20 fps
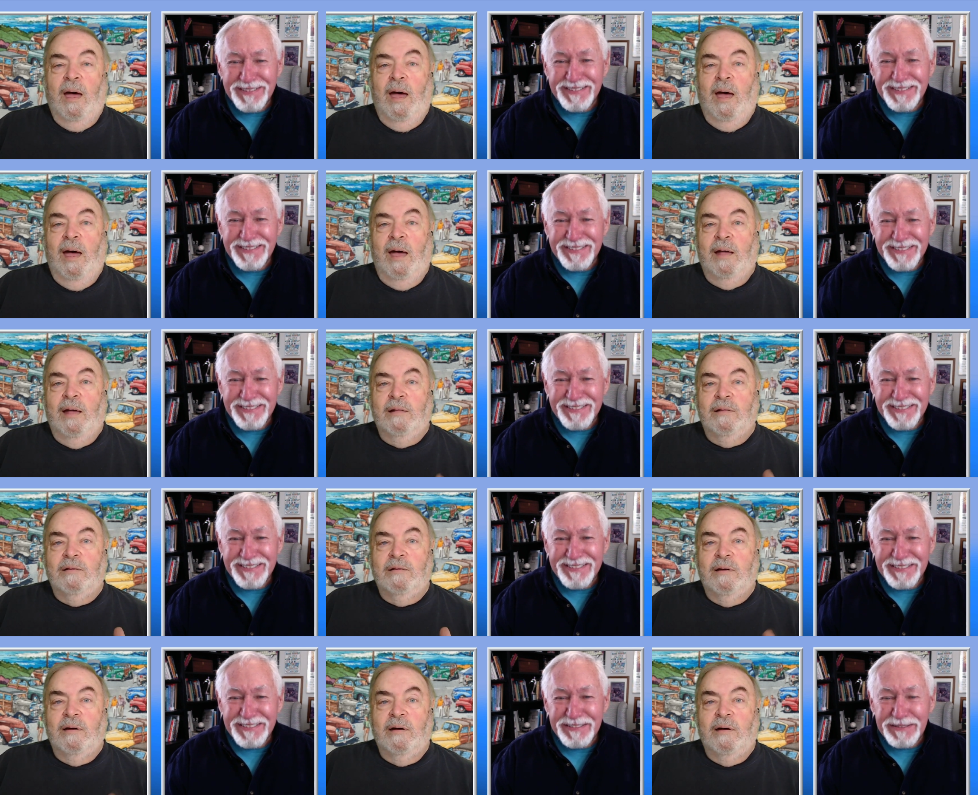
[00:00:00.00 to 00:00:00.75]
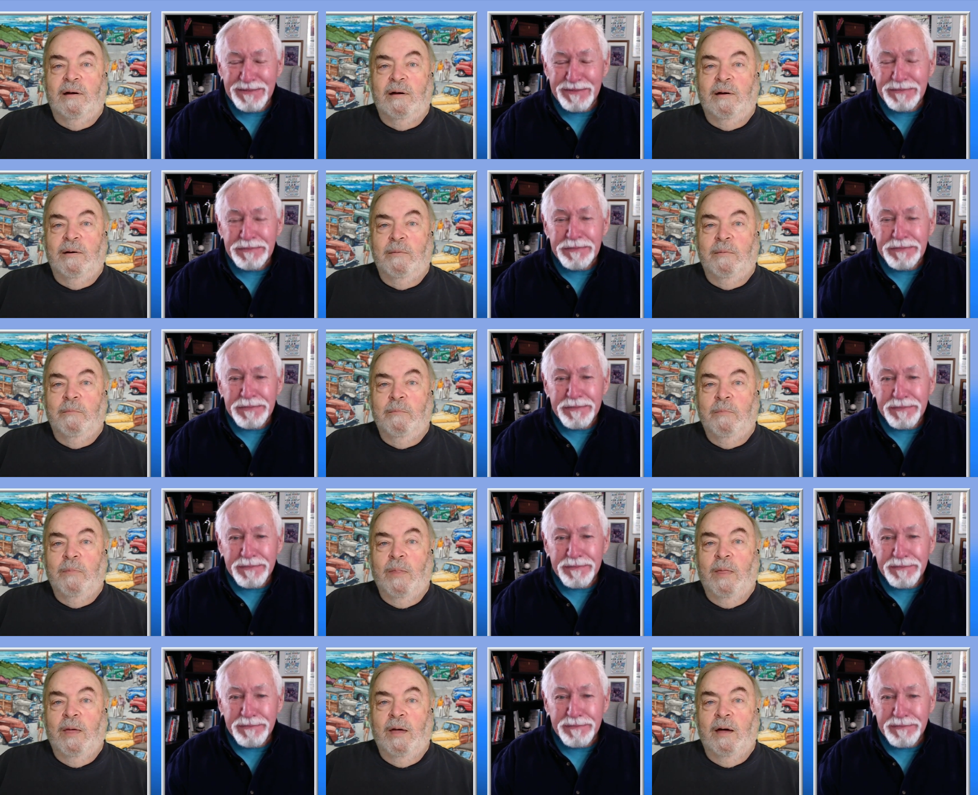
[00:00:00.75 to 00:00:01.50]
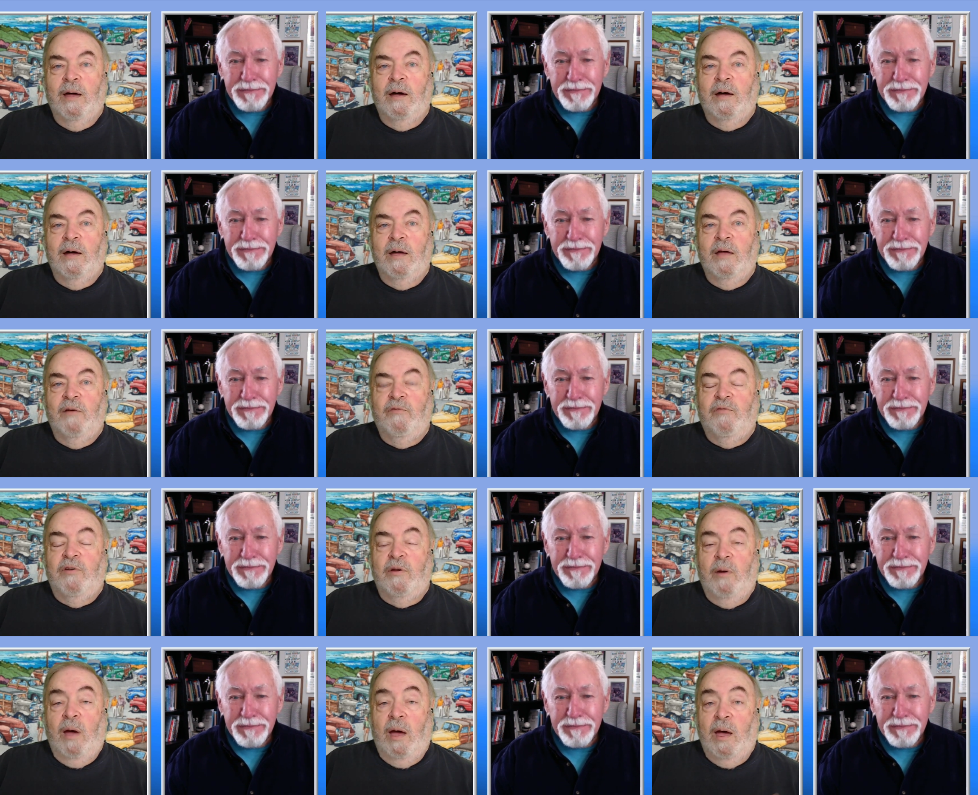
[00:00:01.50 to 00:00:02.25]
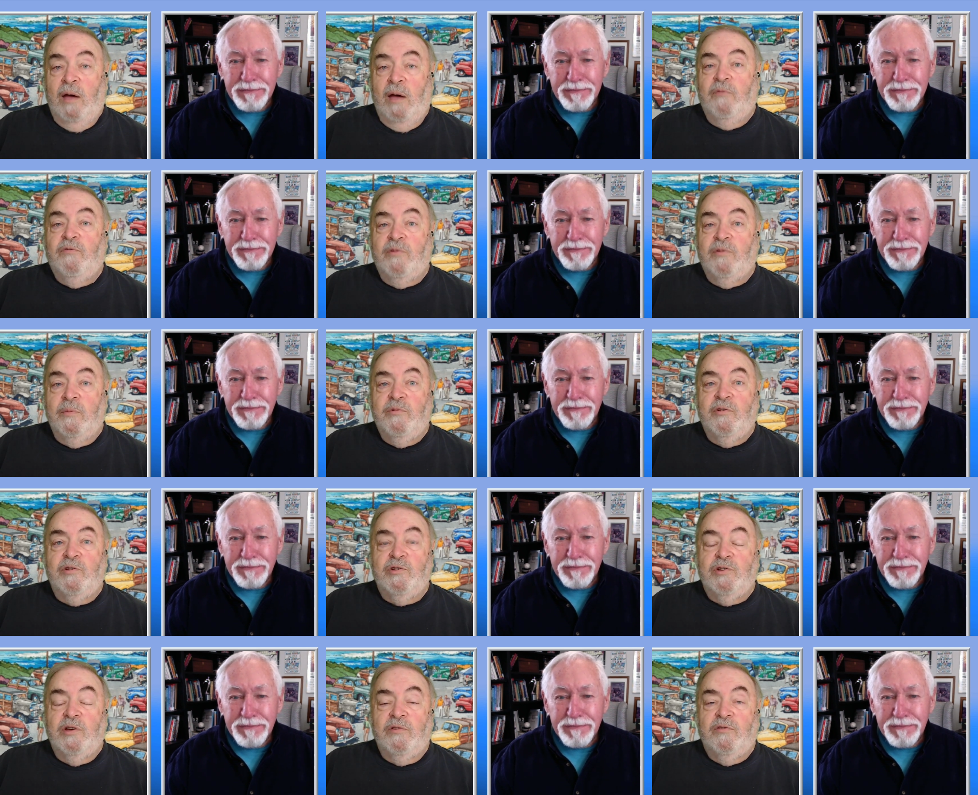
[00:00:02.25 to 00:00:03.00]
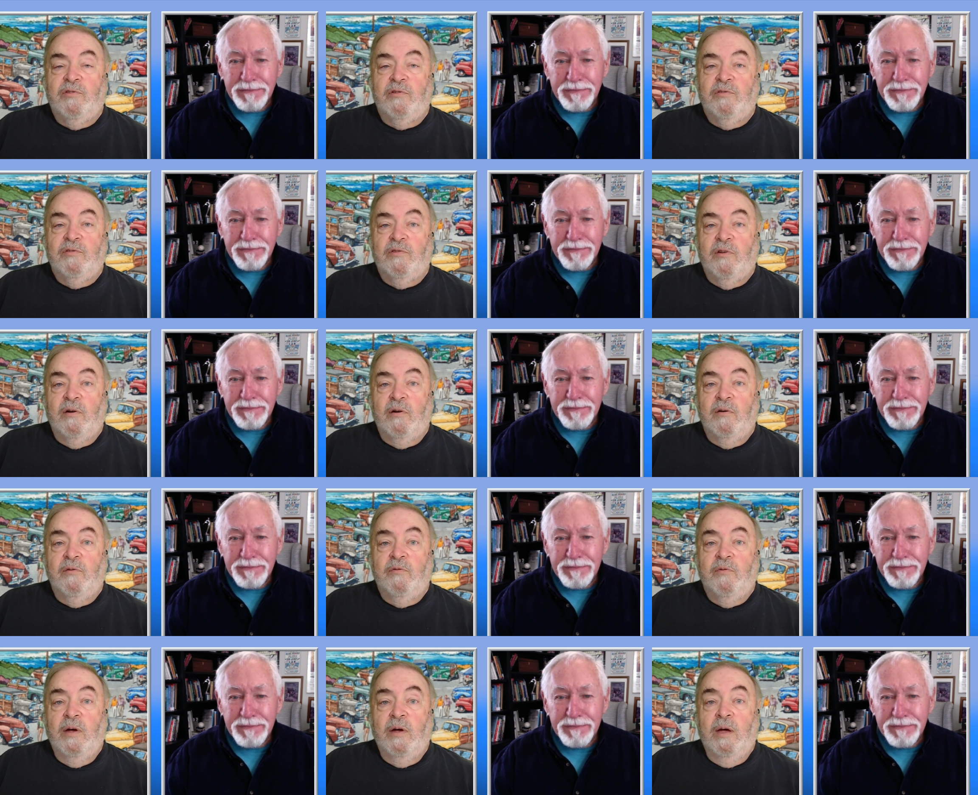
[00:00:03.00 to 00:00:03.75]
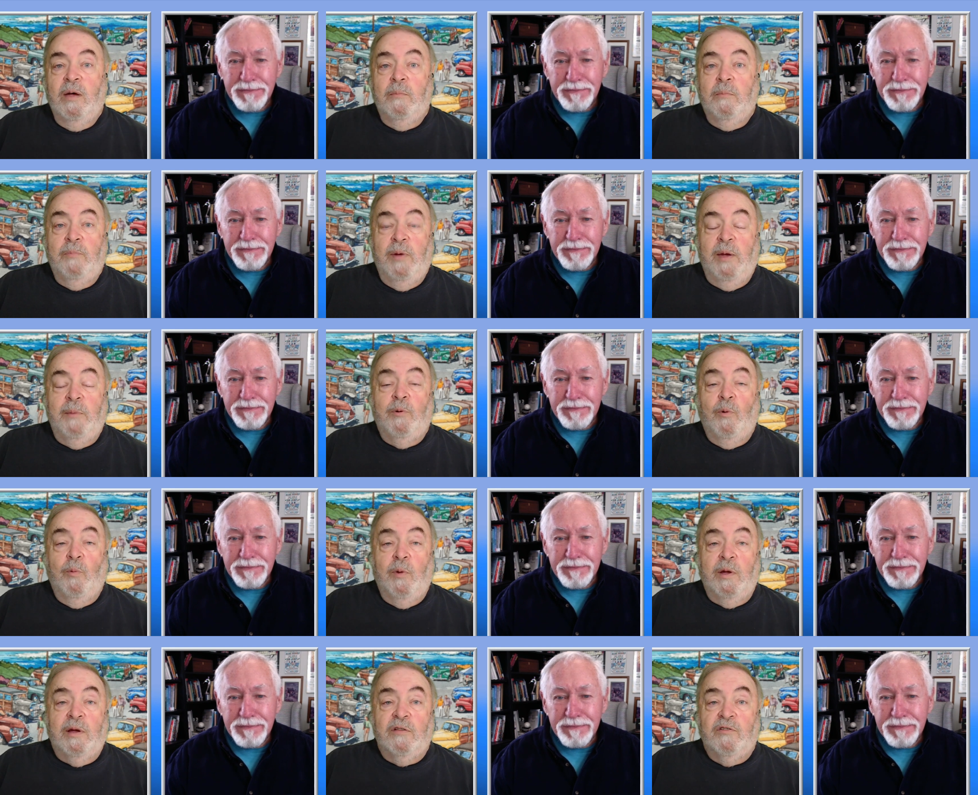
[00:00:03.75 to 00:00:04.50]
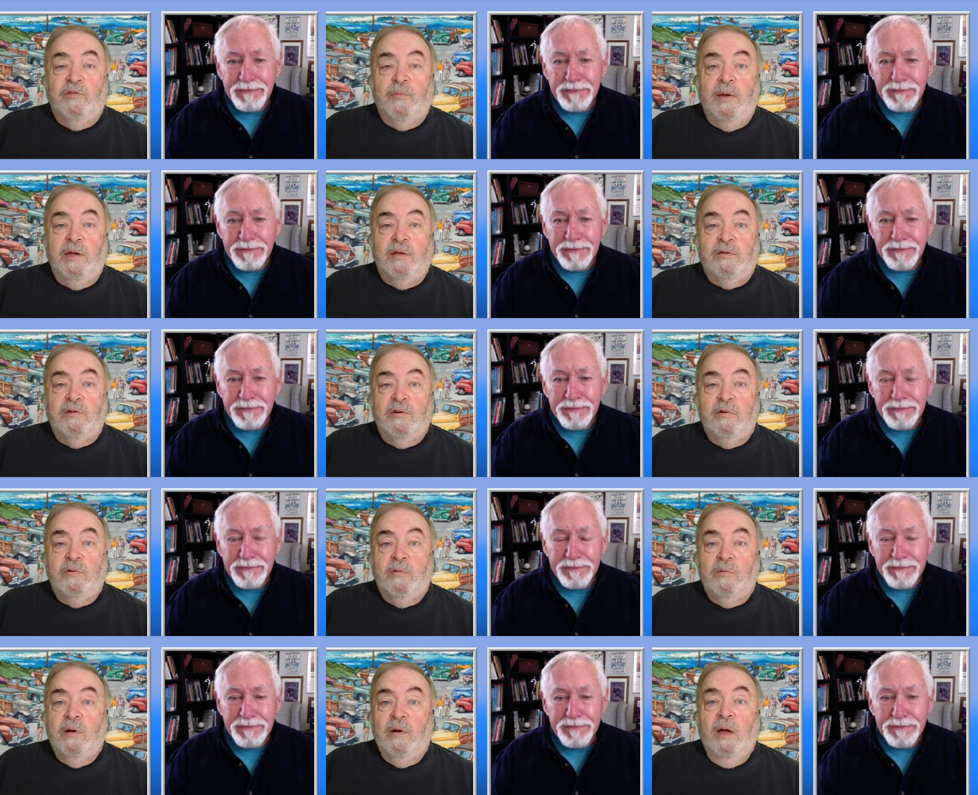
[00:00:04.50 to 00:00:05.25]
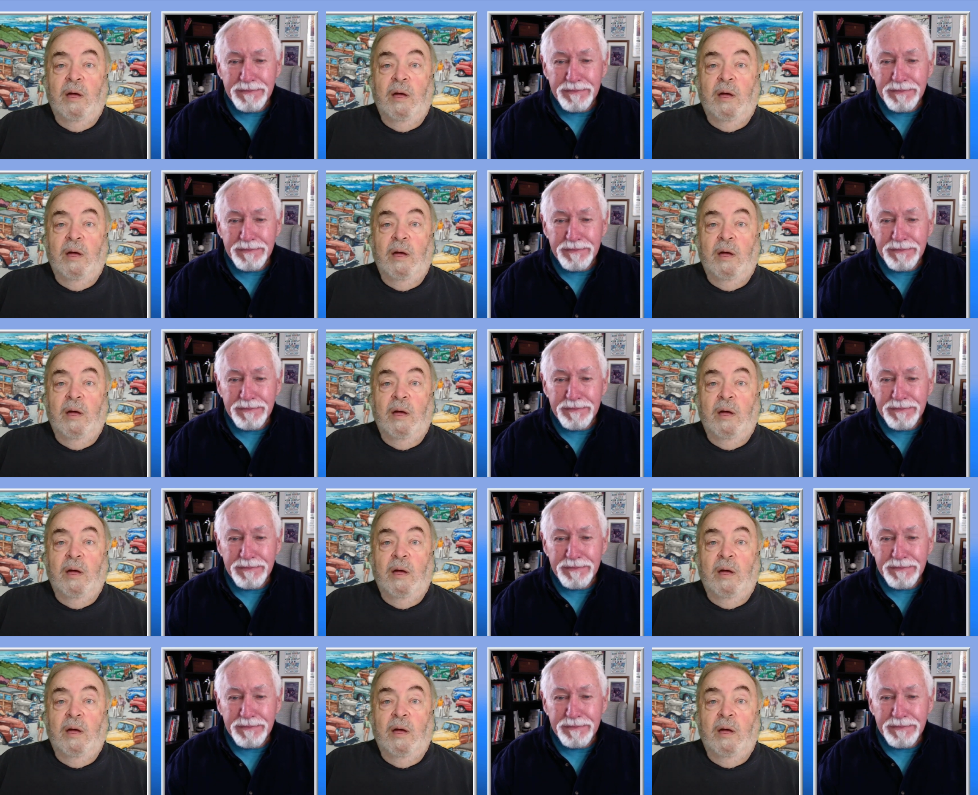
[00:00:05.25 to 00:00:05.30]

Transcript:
Speaker 1: And um, uh, if you have some suggestions of people we can speak to,